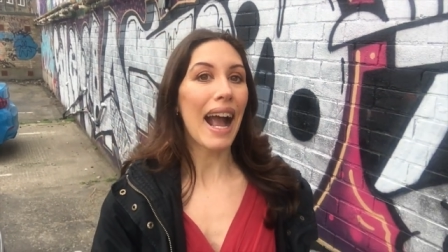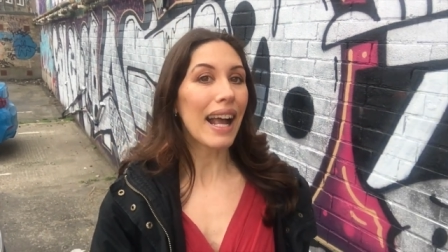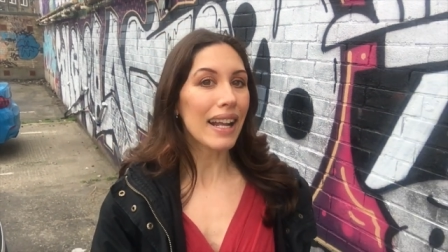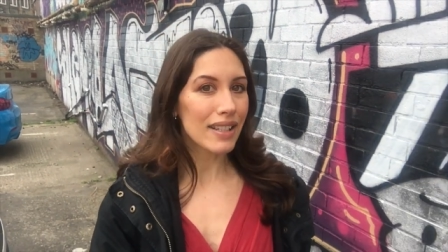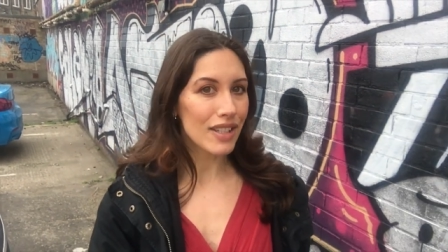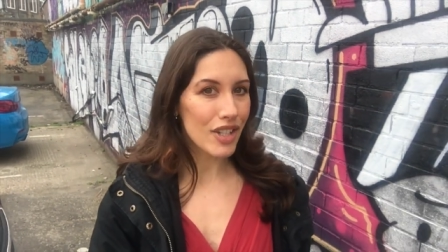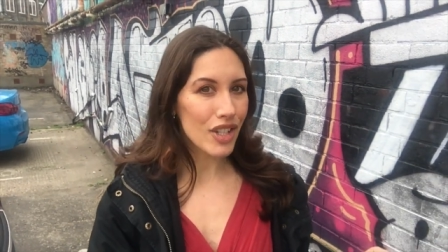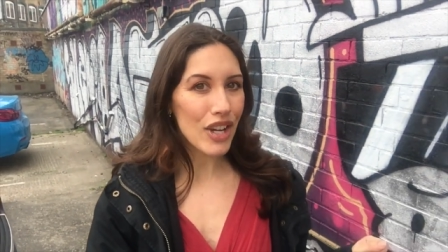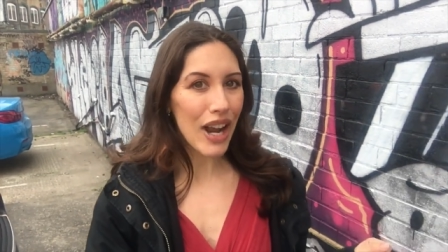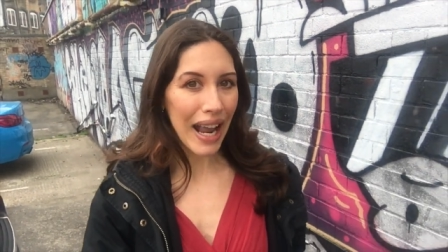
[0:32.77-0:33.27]

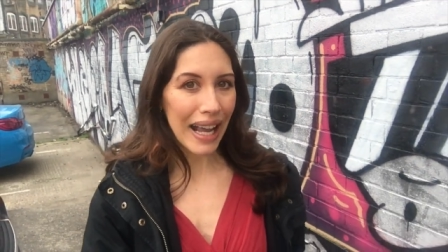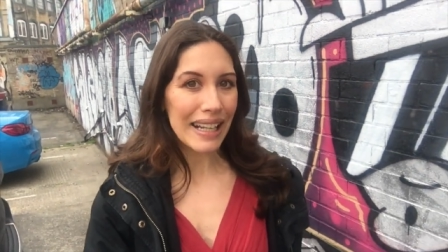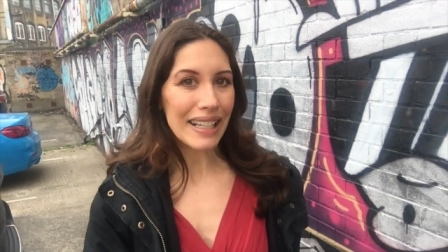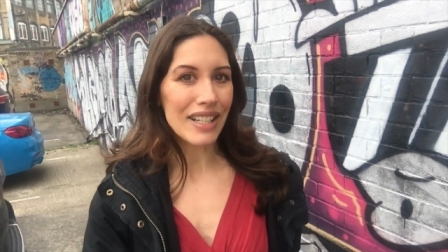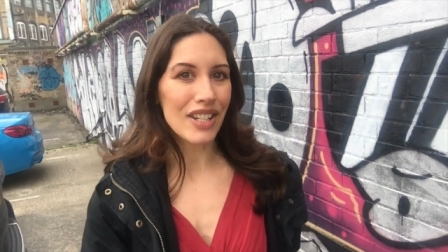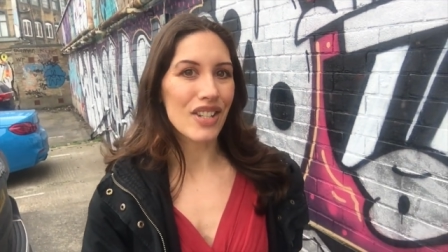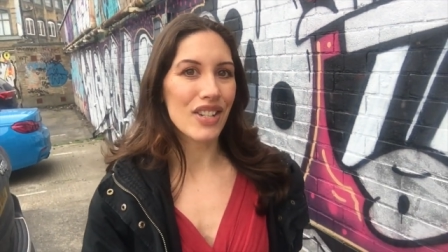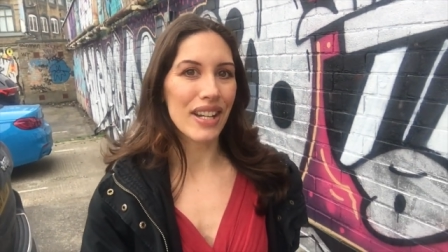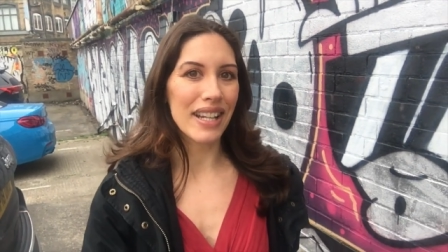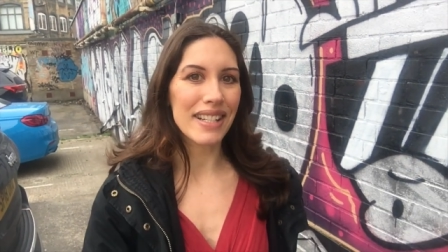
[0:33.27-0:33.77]
and
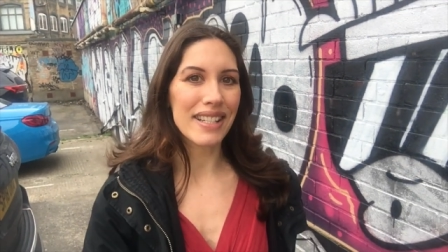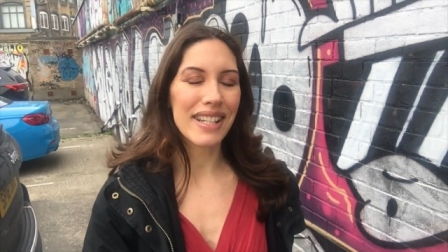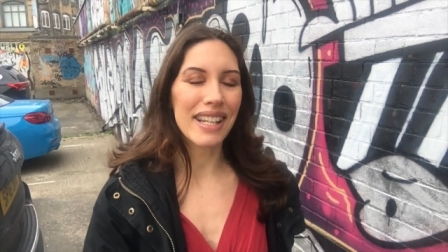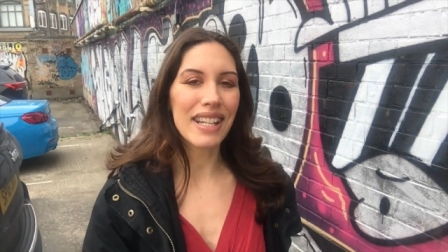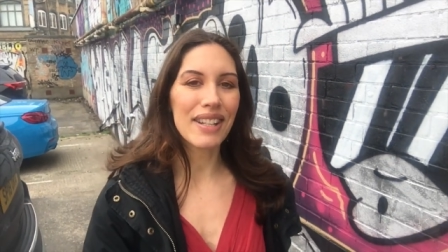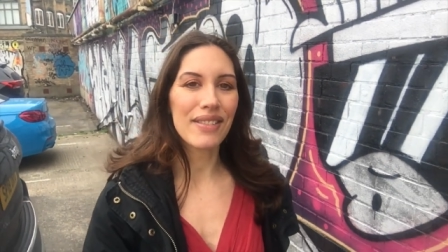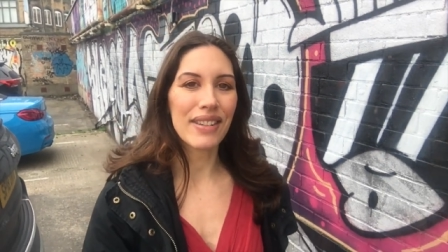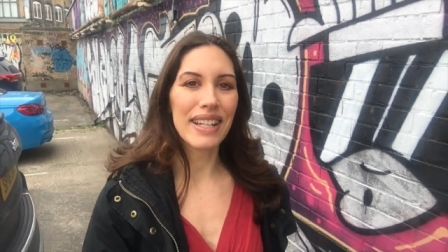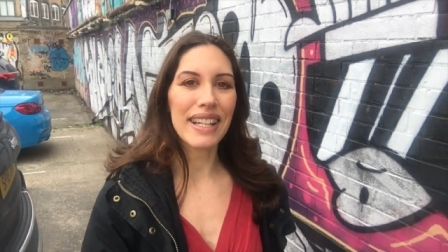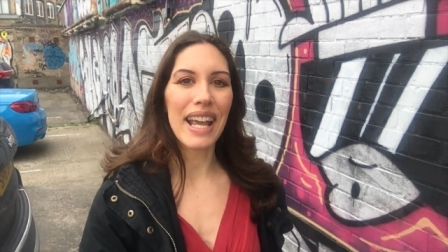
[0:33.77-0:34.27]
challenging
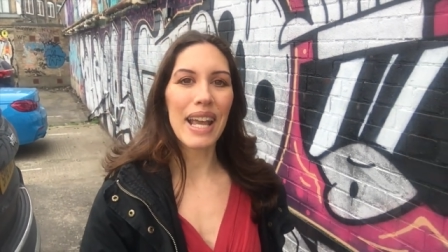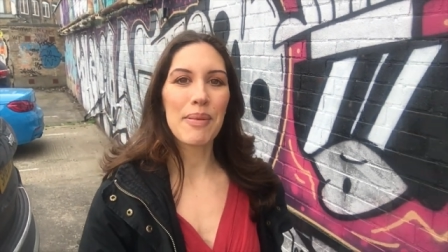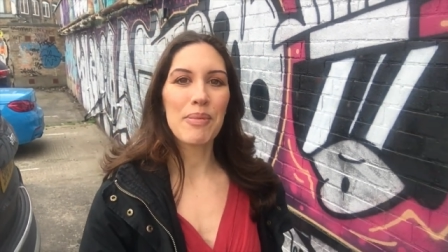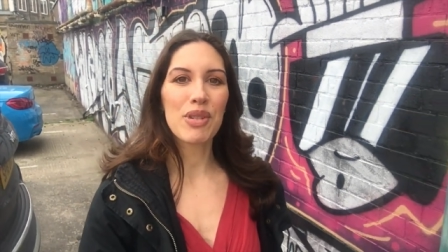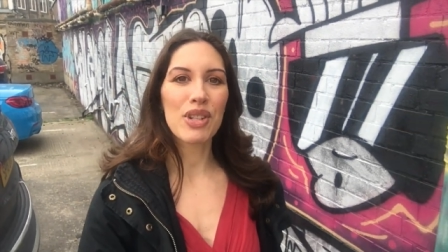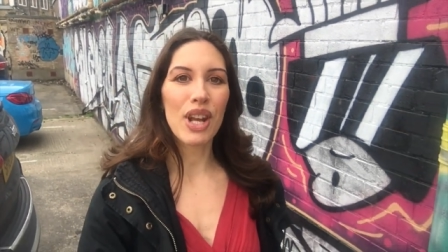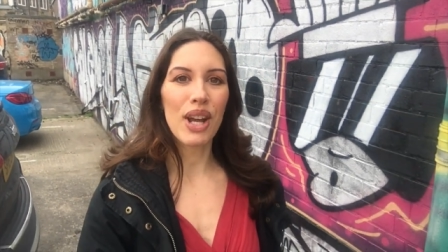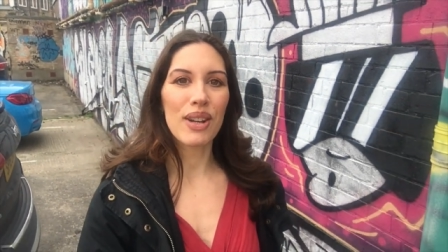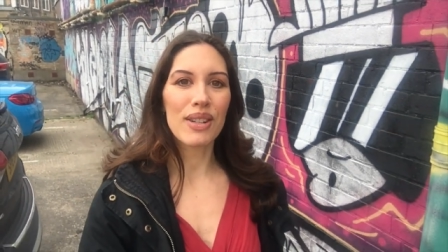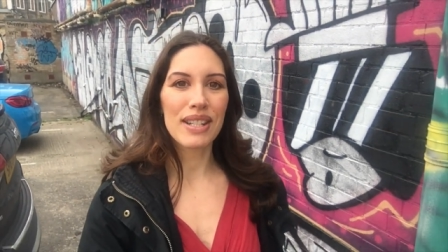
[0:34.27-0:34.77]
TV game
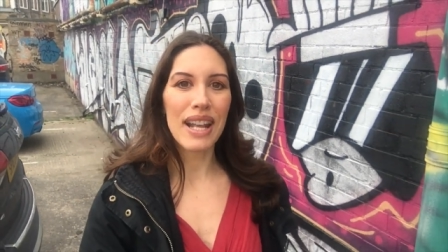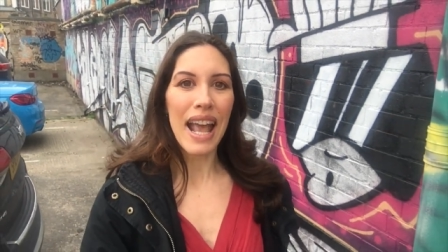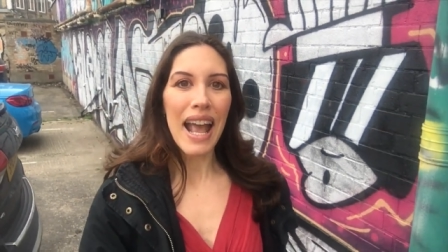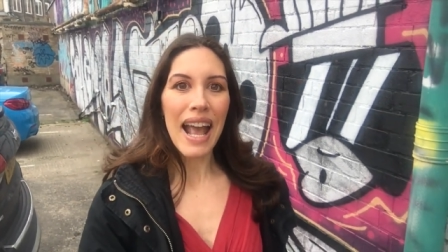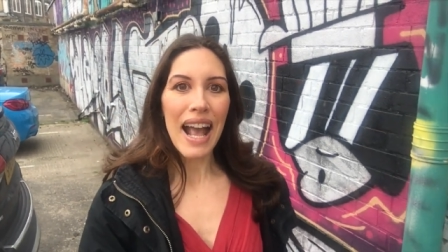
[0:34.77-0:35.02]
shows